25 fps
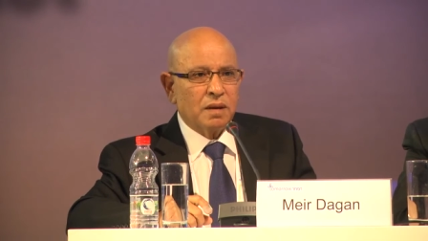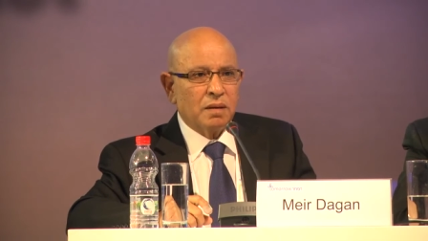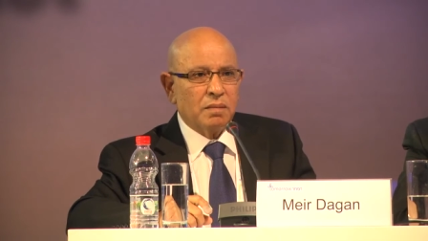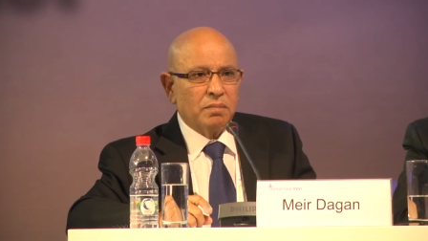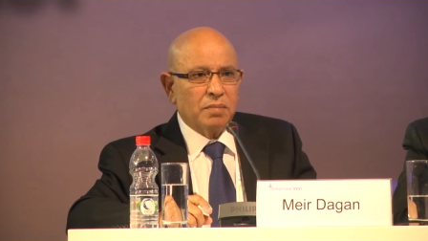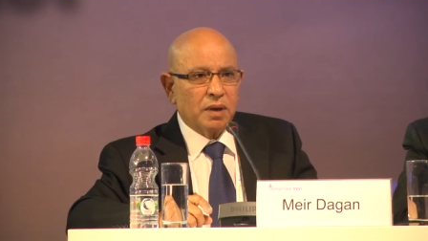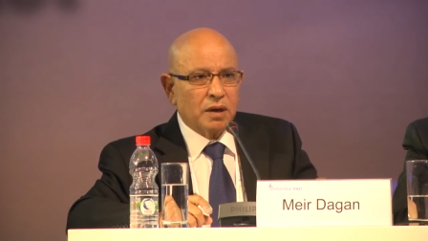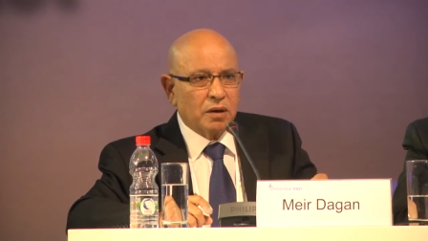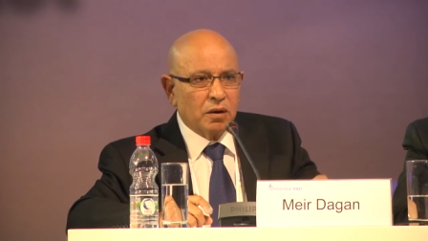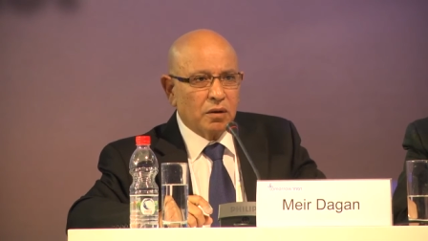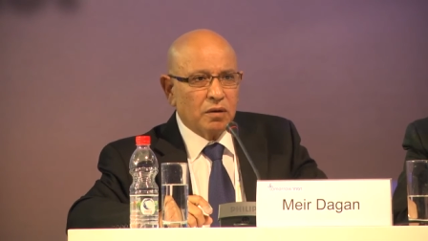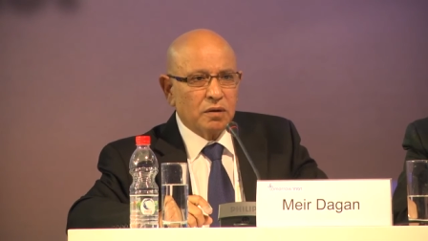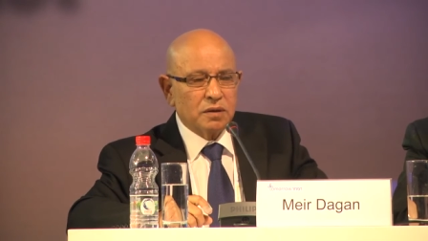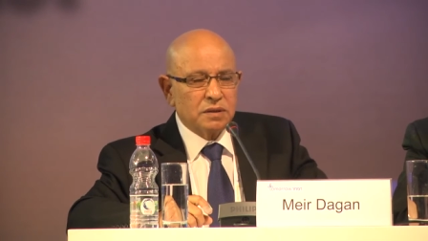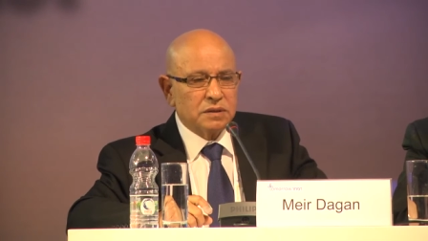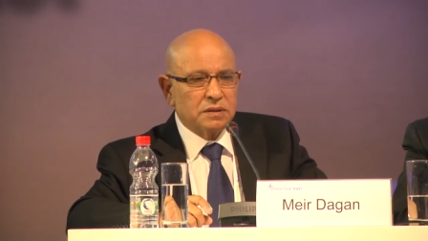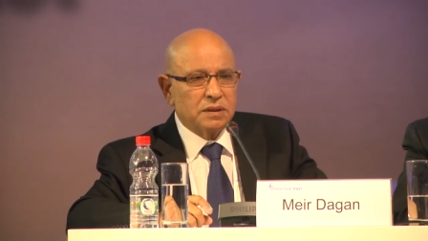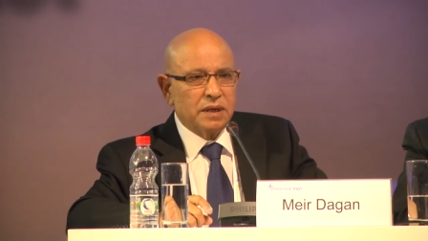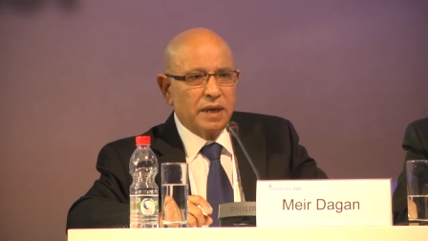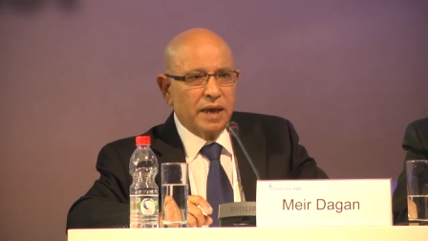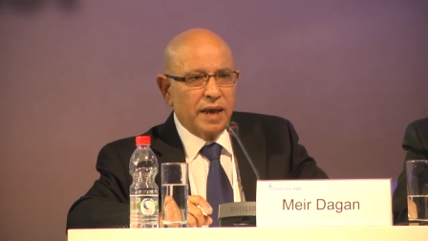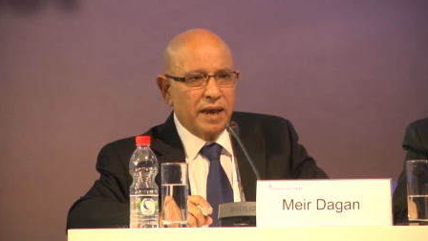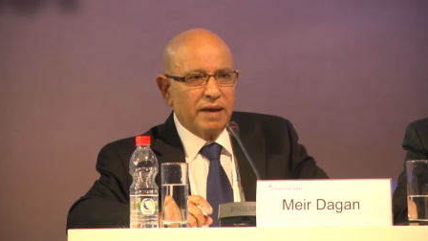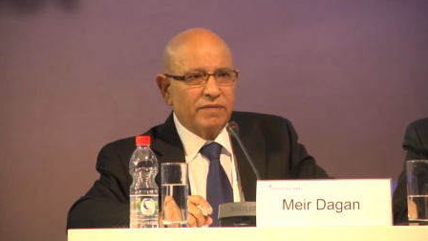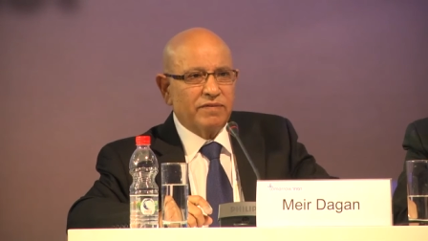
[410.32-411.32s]
because
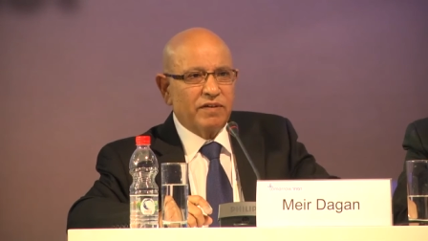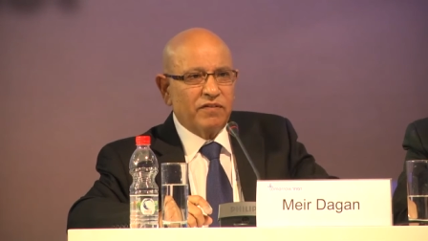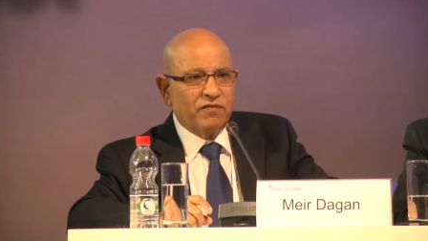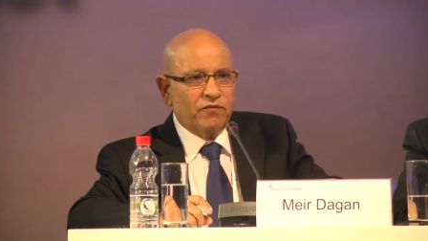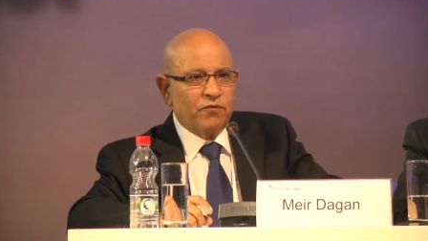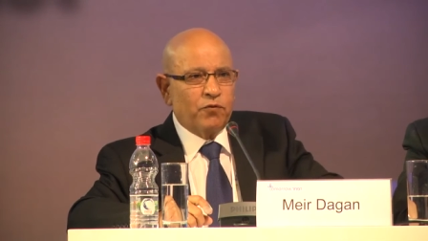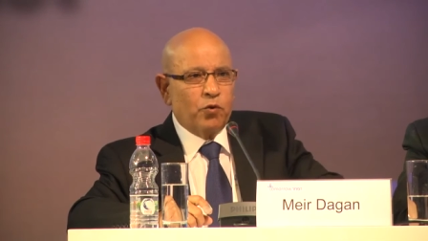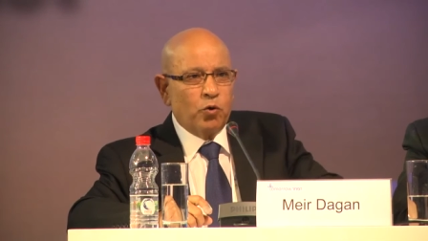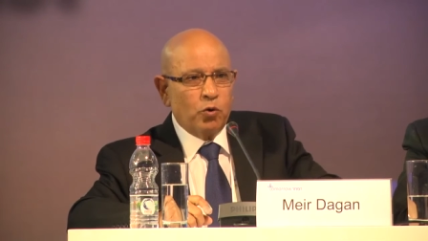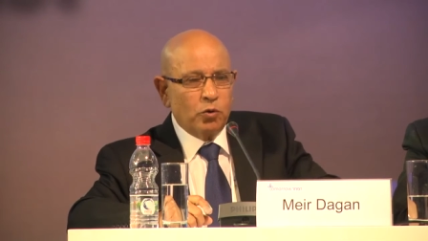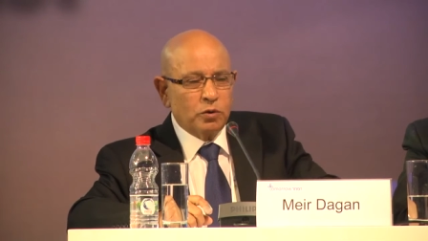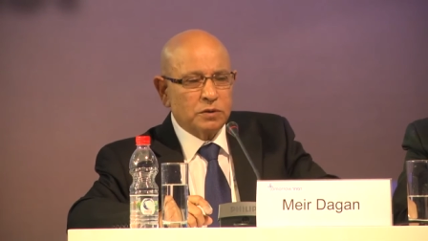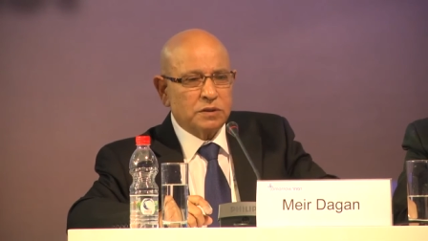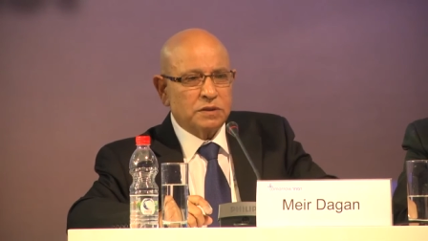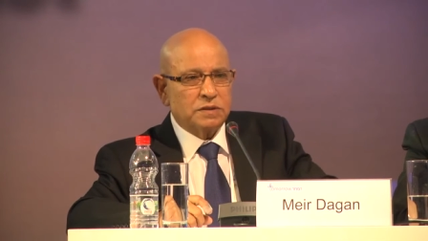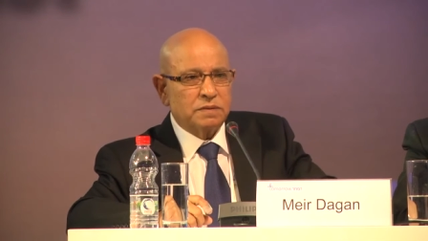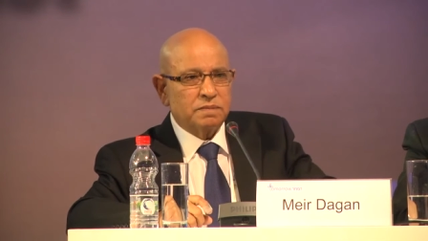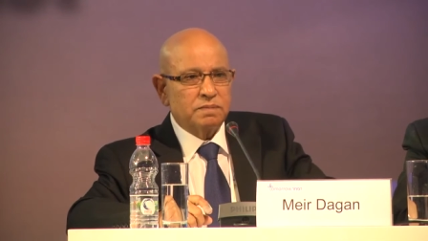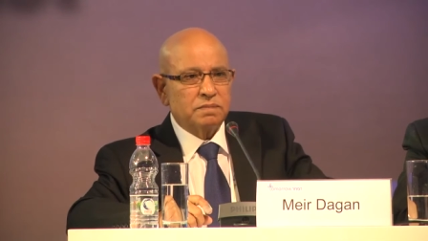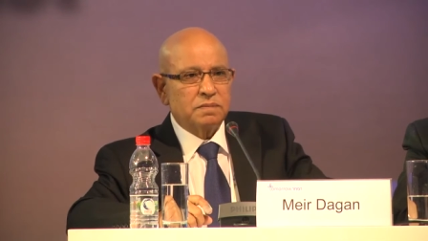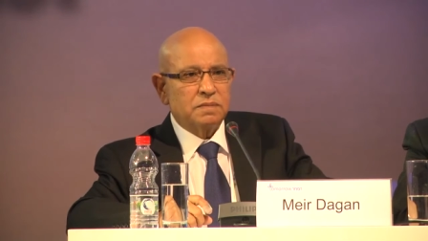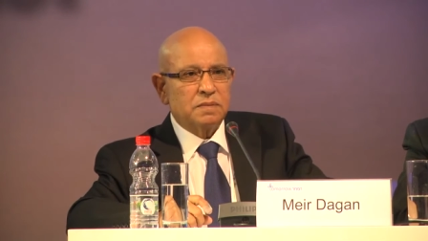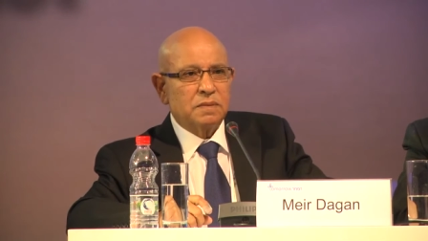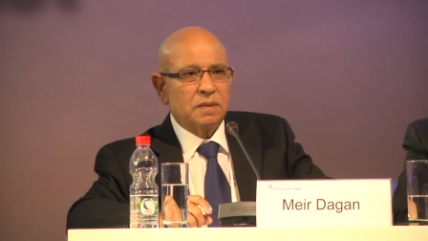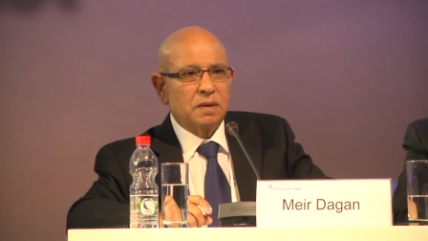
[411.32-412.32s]
they have a
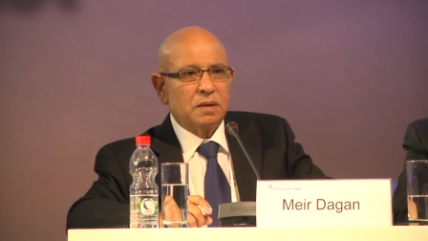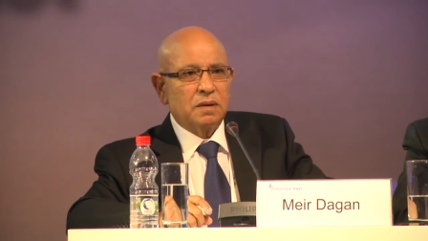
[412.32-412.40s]
force